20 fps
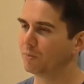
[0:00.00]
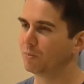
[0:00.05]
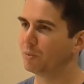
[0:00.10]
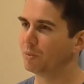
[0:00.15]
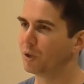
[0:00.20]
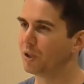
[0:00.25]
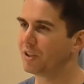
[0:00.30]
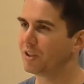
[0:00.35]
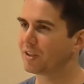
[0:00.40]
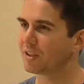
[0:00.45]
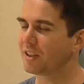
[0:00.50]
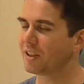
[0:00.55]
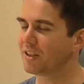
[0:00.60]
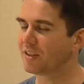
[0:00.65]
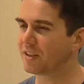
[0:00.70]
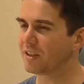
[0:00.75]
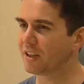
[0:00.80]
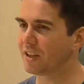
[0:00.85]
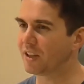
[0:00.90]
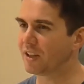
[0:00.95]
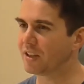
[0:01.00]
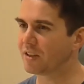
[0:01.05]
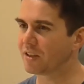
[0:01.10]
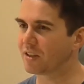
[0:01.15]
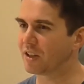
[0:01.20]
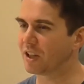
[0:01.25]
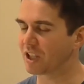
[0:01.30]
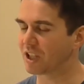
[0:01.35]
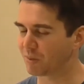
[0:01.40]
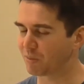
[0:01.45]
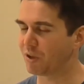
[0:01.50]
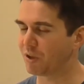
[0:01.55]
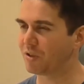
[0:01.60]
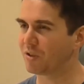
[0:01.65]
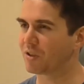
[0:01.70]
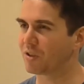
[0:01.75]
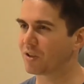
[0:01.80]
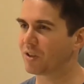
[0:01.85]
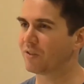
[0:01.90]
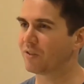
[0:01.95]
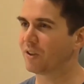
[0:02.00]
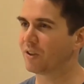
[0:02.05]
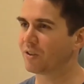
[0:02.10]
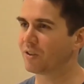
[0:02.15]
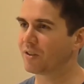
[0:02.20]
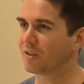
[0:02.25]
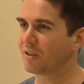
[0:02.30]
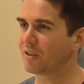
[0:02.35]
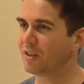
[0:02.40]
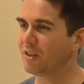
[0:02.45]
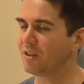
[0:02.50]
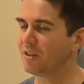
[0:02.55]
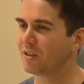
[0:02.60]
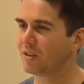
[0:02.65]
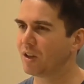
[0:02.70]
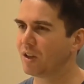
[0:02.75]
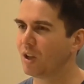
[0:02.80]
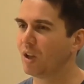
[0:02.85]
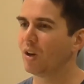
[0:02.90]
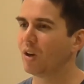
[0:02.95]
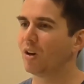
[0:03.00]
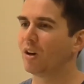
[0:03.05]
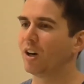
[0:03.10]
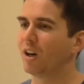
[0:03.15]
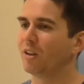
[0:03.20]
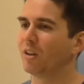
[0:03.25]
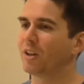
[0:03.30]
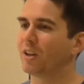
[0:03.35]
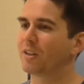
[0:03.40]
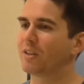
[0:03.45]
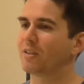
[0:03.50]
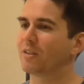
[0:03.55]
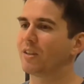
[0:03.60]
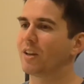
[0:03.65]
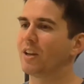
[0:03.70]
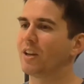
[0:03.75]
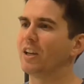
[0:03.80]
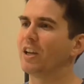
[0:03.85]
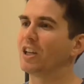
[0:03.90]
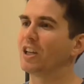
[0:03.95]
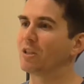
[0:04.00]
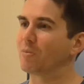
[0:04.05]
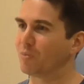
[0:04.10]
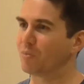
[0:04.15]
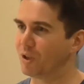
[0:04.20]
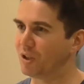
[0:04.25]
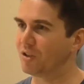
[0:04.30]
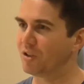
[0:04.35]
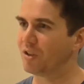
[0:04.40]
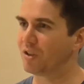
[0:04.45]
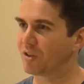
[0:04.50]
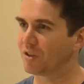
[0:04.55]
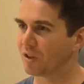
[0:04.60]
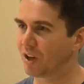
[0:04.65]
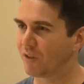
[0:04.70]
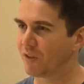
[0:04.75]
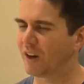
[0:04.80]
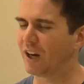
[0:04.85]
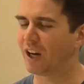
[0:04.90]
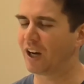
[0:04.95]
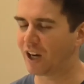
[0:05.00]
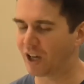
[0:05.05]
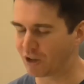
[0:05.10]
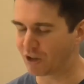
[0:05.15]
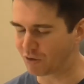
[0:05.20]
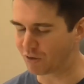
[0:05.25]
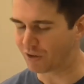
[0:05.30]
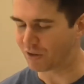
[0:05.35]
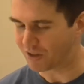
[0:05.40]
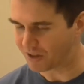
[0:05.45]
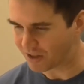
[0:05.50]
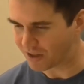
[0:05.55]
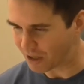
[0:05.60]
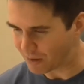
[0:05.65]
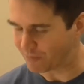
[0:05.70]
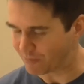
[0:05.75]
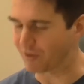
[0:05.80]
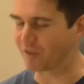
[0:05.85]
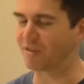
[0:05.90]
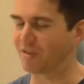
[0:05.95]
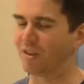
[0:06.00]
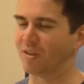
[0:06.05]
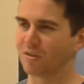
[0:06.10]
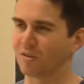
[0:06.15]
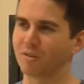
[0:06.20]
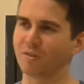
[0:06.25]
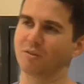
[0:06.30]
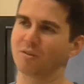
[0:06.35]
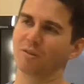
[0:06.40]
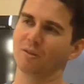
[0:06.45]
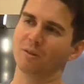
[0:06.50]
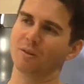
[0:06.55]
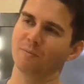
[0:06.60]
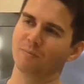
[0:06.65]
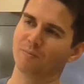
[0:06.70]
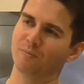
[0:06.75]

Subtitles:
Bruce Lee says, express yourself honestly. I like to say, express yourself 110% honestly.